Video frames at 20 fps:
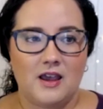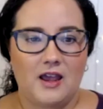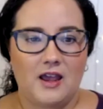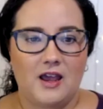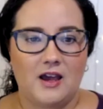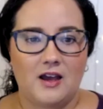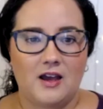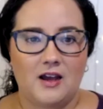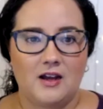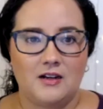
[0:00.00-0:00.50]

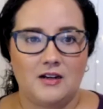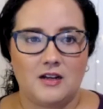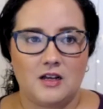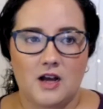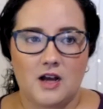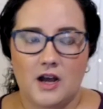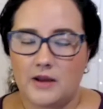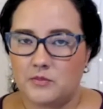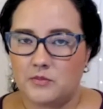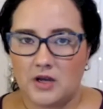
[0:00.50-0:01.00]
And
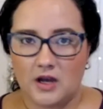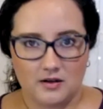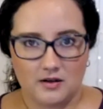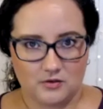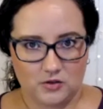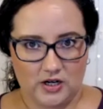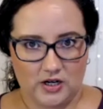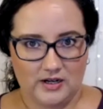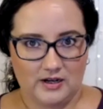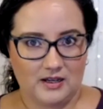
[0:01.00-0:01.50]
I'm
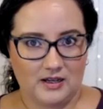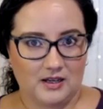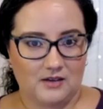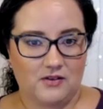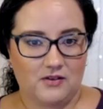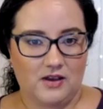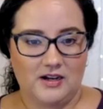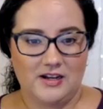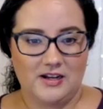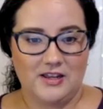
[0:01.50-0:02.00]
not trying to
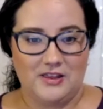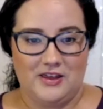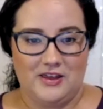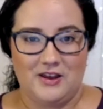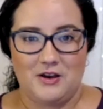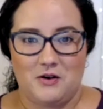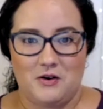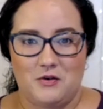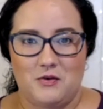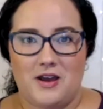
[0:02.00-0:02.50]
give
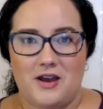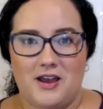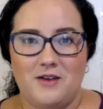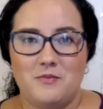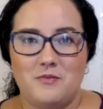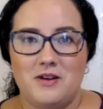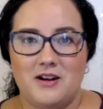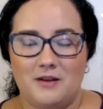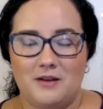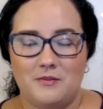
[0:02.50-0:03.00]
anything away,
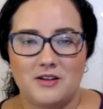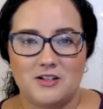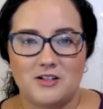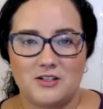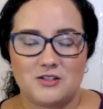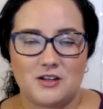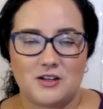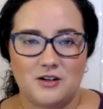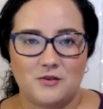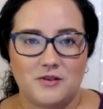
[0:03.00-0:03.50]
but I'm
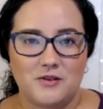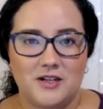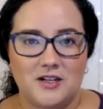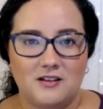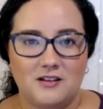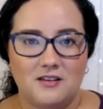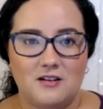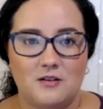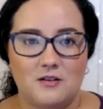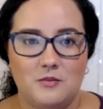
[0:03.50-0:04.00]
just going to read
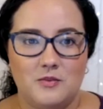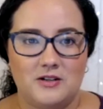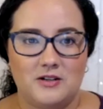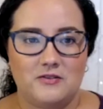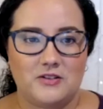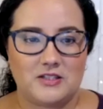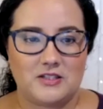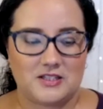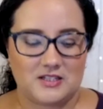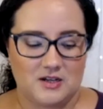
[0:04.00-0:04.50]
a little bit
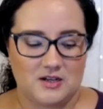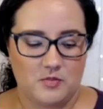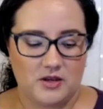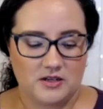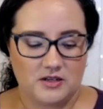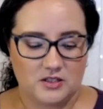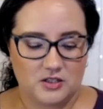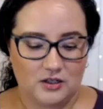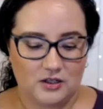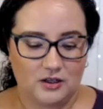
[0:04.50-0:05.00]
of a
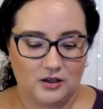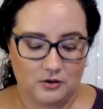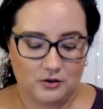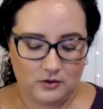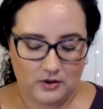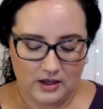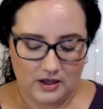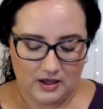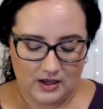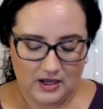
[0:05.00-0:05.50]
snippet to
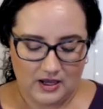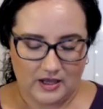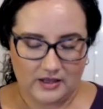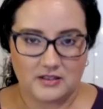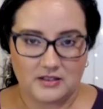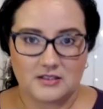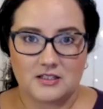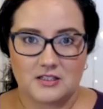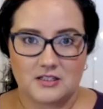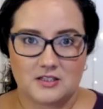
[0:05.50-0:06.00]
you.
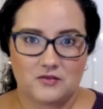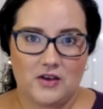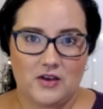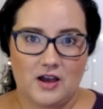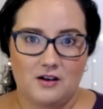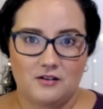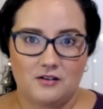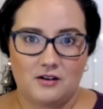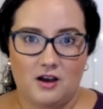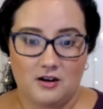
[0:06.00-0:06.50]
And this is
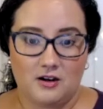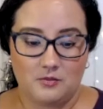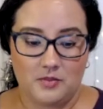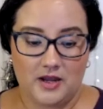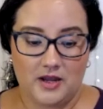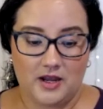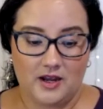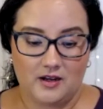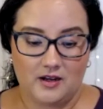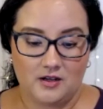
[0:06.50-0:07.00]
found on
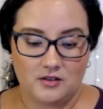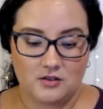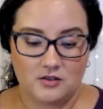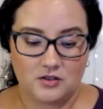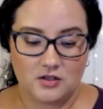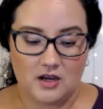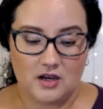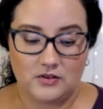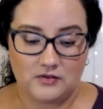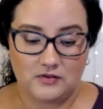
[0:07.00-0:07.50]

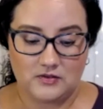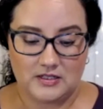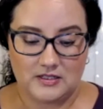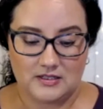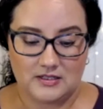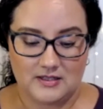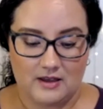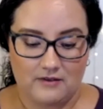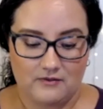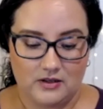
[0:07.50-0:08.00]
page
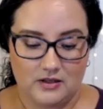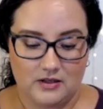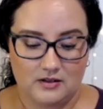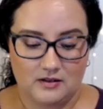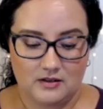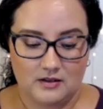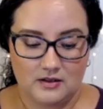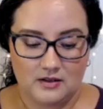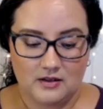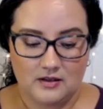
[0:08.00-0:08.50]
57.